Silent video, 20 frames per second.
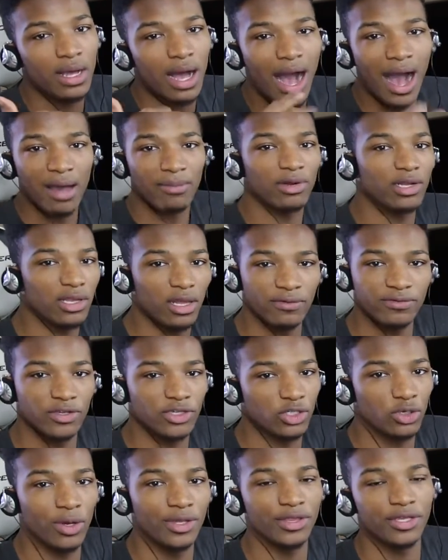I would love
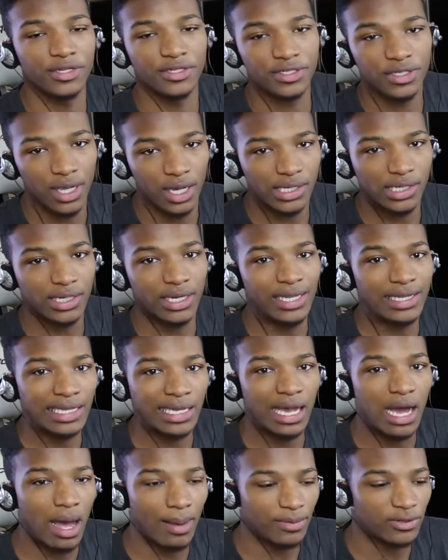to join the discussion in the
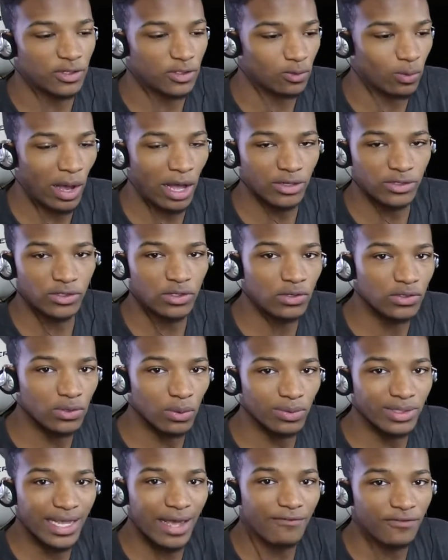comments as well too,
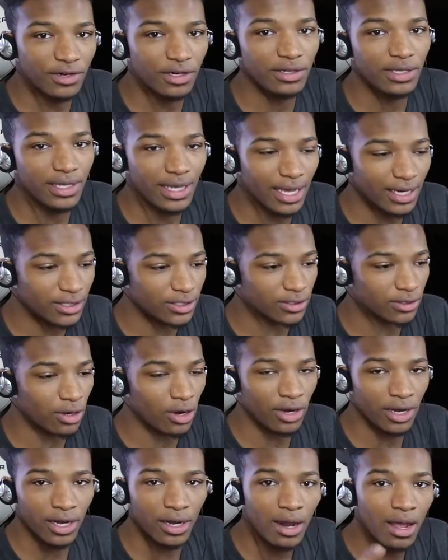so definitely get it
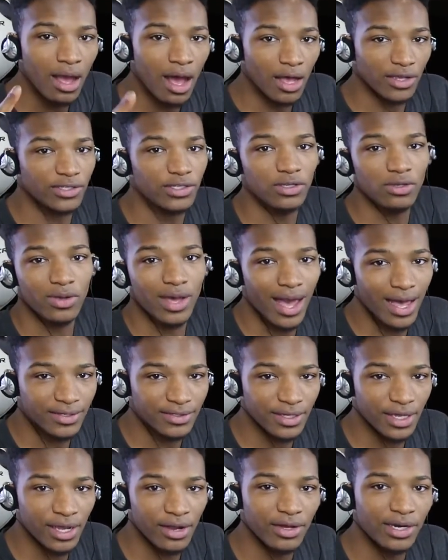started. I'll see you
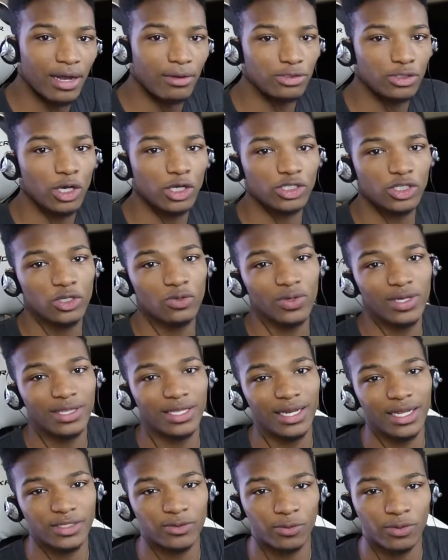guys there, and I'll talk to you in
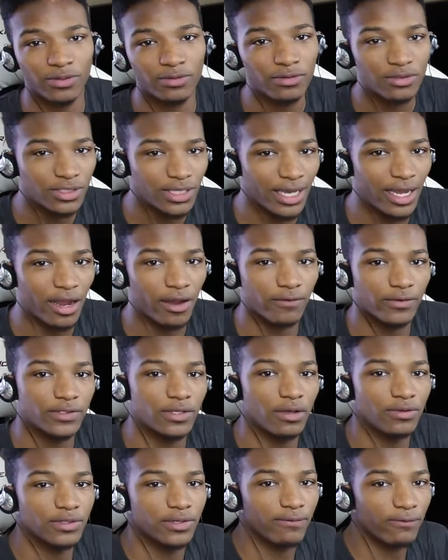the next one. Take care of
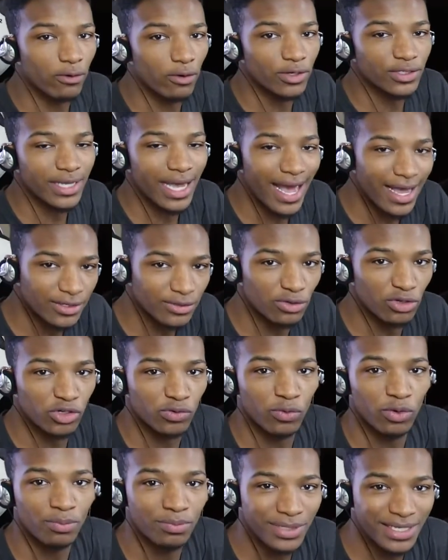yourselves, and of course, as
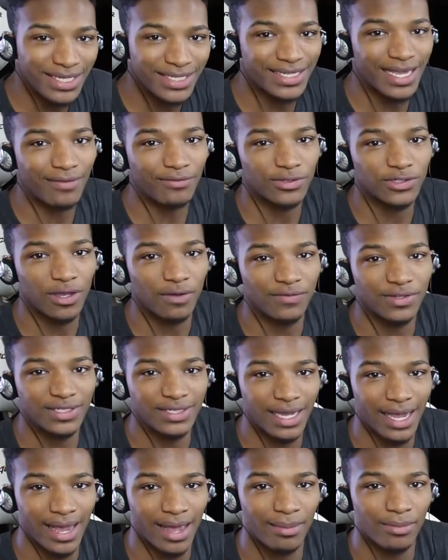usual, please have yourself a
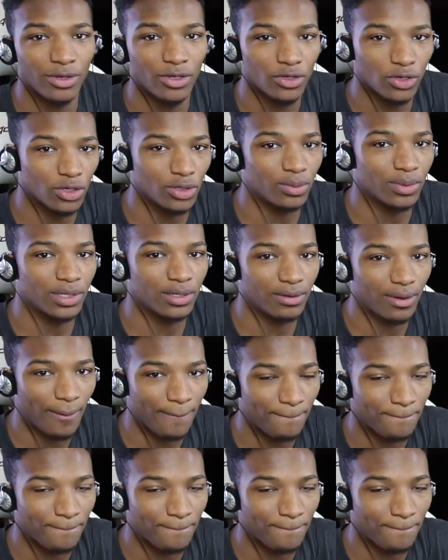damn good one.